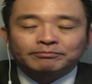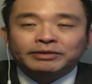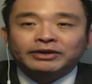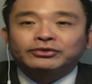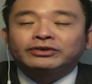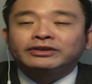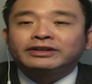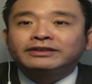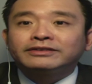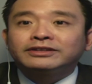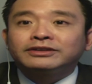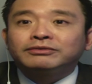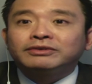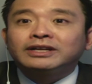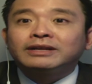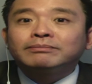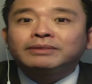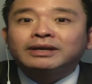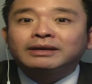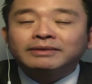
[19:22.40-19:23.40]
Petronas
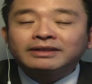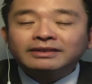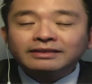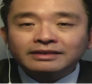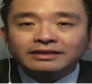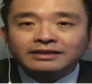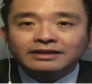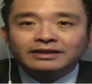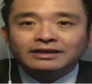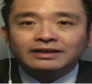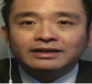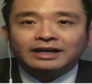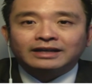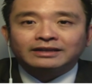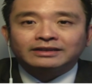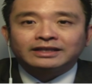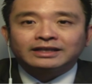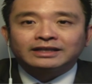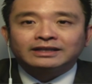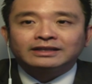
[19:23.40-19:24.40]
dividend payment. I
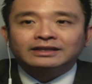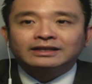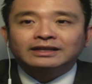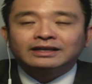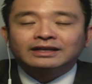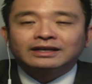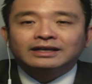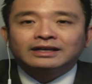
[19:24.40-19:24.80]
think